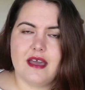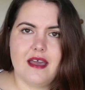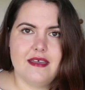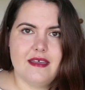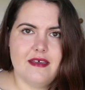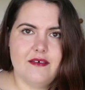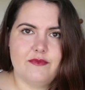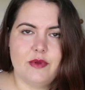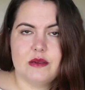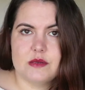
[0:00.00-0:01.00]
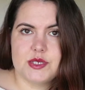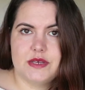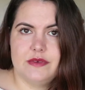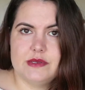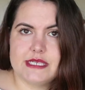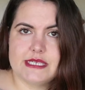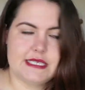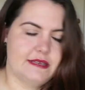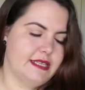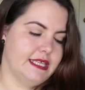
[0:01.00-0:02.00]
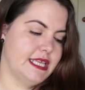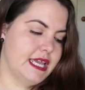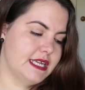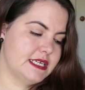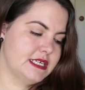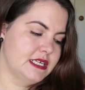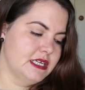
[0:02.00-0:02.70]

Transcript: I have fragrance diffusers, stuff like that.